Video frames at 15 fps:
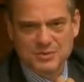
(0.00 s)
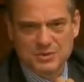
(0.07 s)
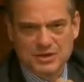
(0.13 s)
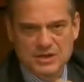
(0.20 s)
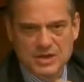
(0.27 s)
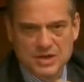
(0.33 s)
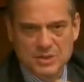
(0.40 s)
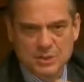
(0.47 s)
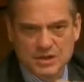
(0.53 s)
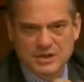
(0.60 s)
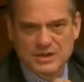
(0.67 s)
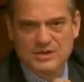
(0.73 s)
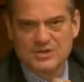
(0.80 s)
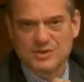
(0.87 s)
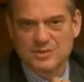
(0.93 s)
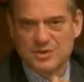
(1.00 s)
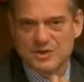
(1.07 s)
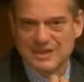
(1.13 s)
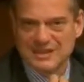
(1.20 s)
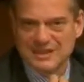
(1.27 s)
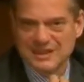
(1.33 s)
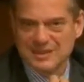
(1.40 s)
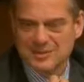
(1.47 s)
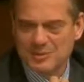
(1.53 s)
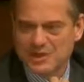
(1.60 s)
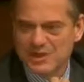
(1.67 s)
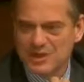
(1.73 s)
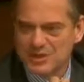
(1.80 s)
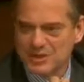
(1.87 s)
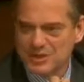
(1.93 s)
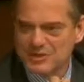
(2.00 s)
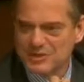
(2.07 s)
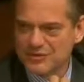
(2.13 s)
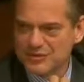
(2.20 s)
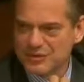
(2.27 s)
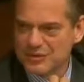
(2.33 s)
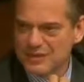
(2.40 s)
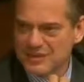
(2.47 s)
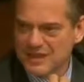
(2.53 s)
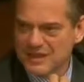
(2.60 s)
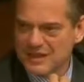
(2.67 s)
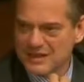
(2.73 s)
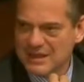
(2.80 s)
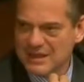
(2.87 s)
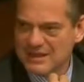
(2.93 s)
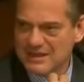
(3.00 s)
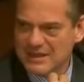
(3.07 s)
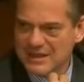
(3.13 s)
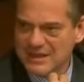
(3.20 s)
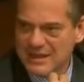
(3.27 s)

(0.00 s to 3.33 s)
but what is the political implication of default and